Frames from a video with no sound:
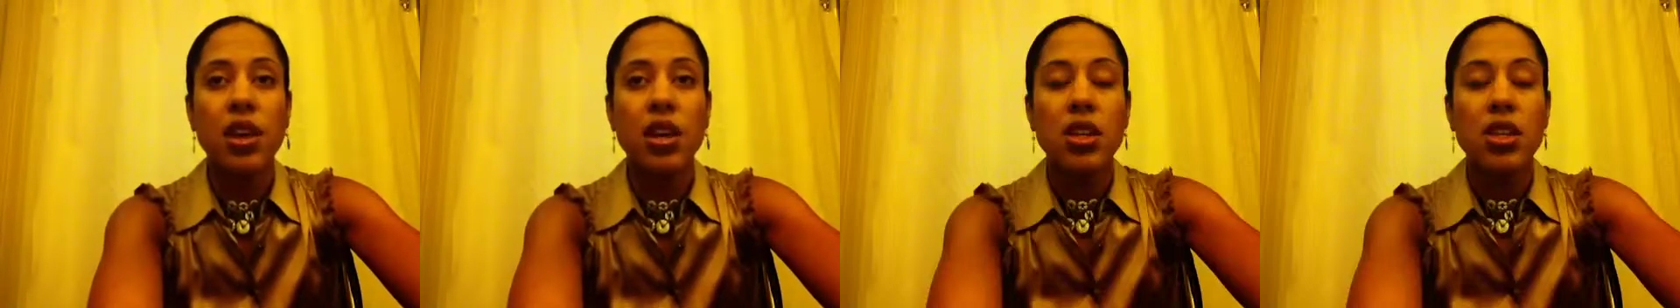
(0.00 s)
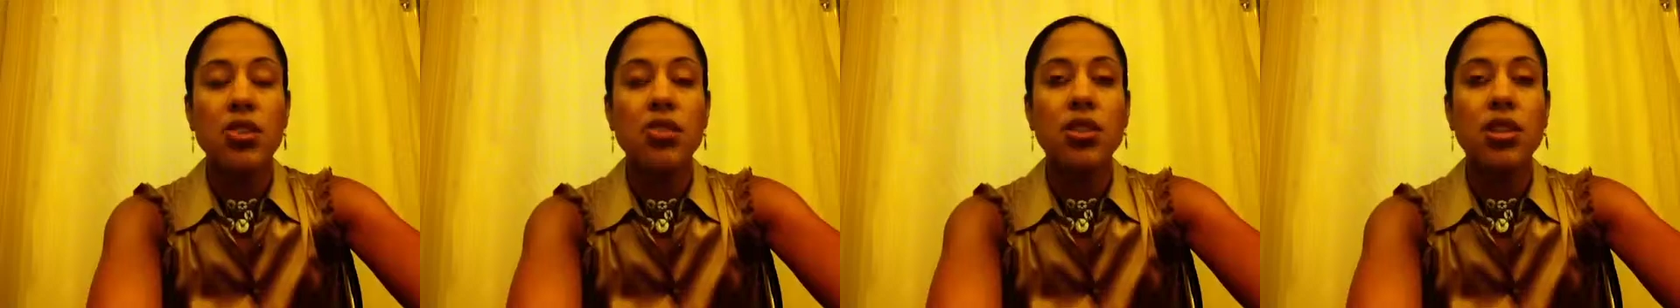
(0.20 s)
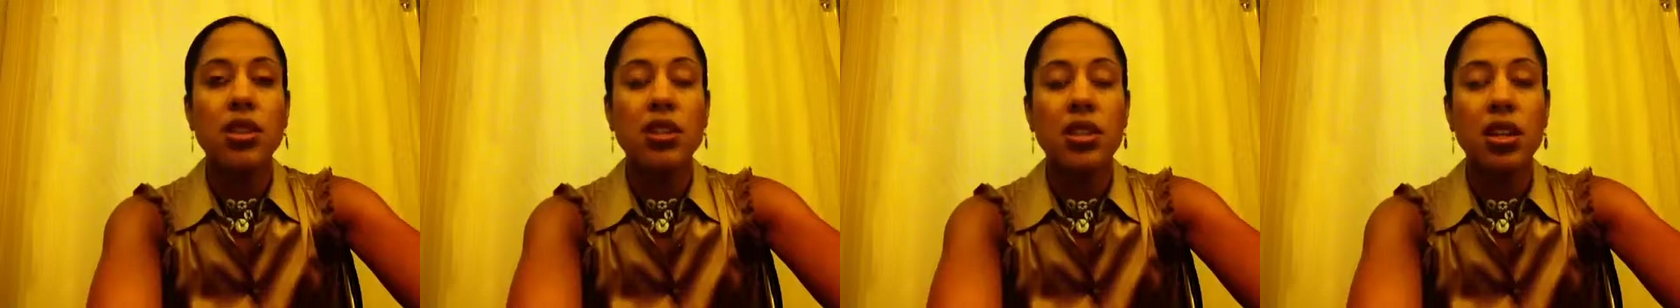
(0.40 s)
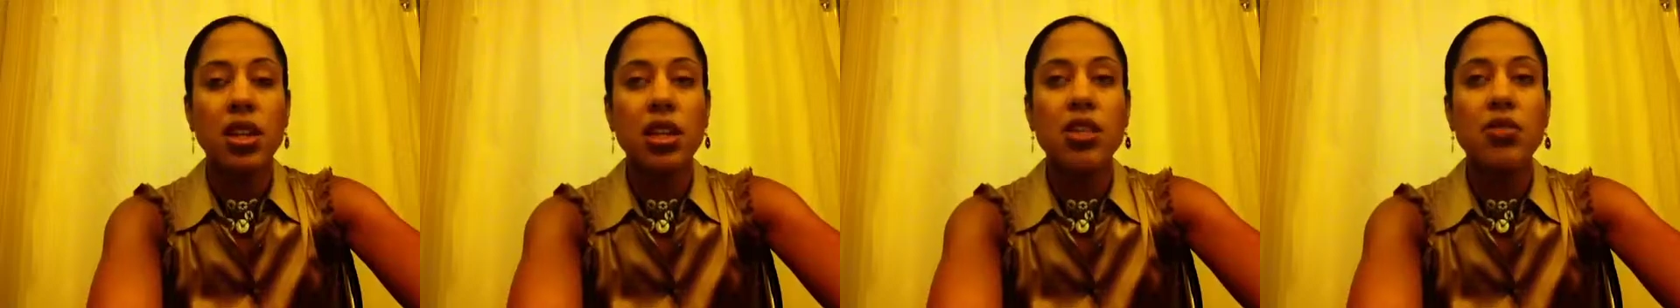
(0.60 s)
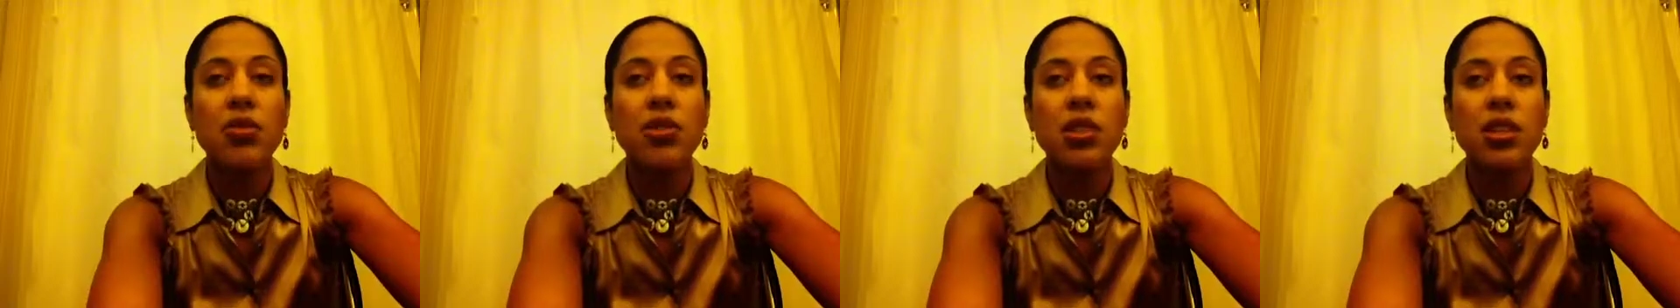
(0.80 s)
You
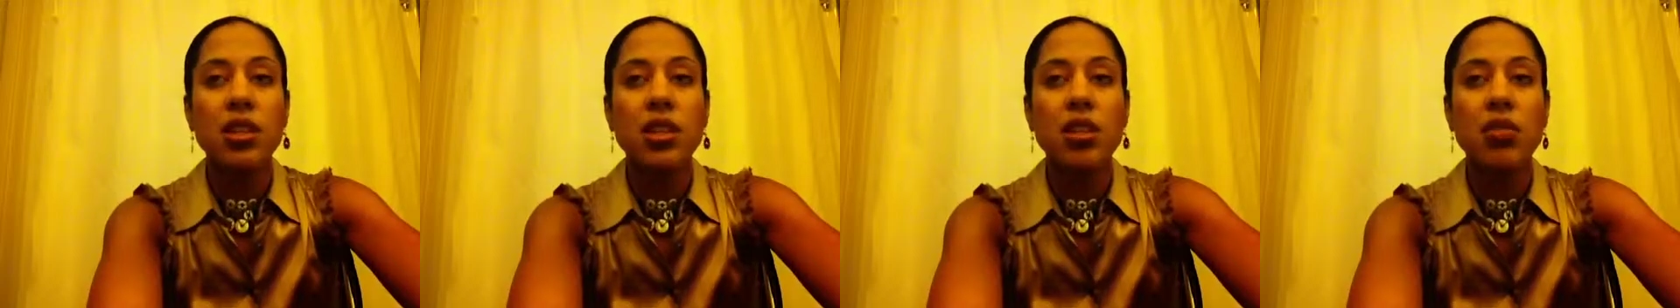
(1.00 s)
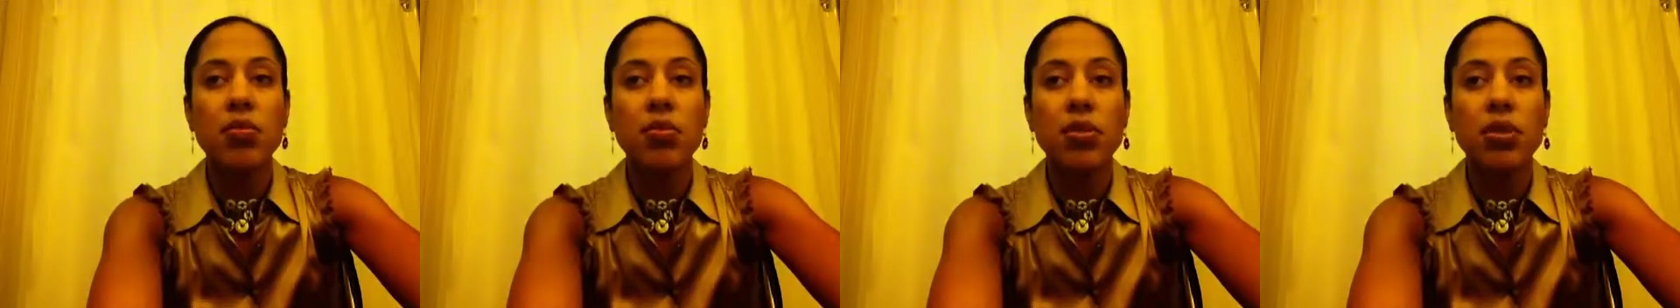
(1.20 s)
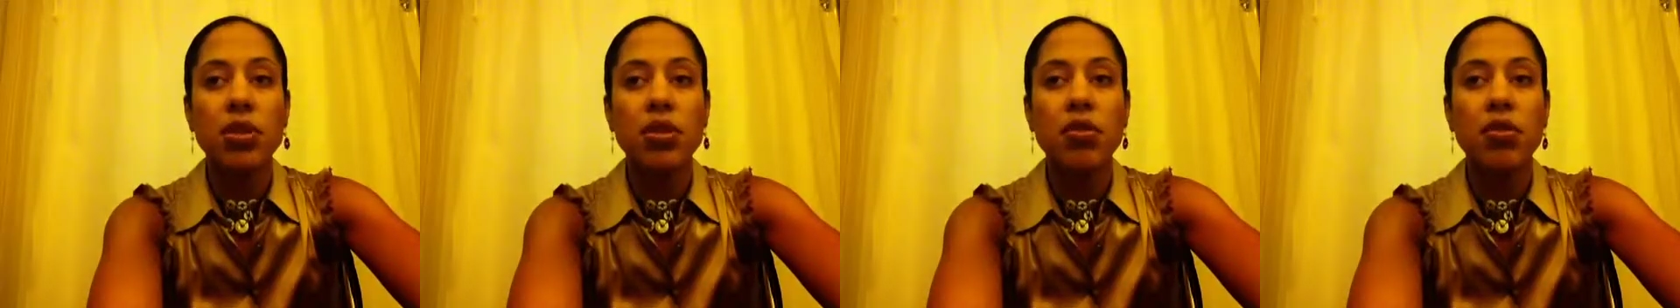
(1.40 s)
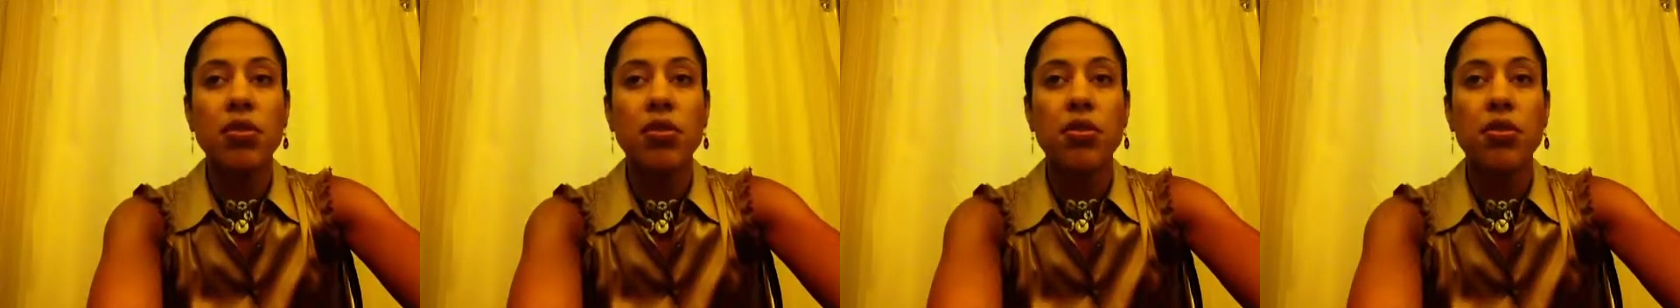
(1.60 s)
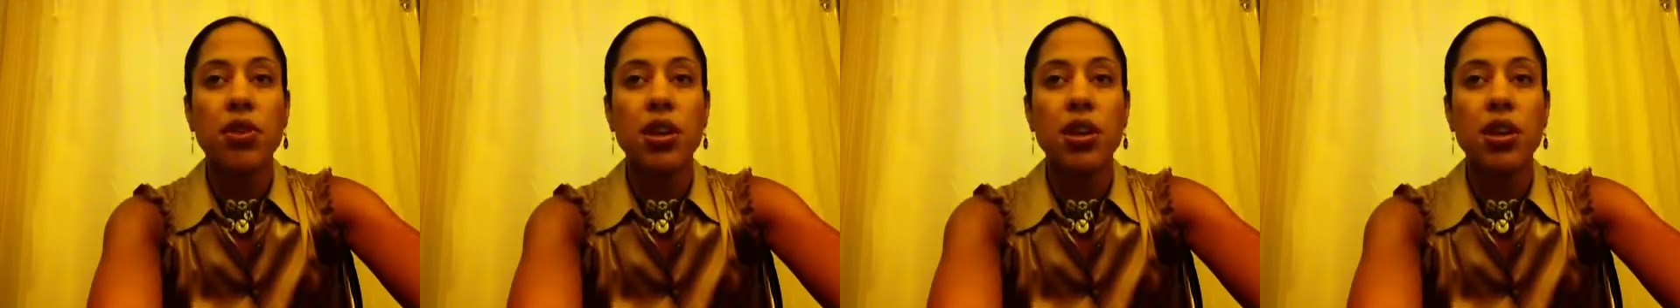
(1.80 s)
continuously improve through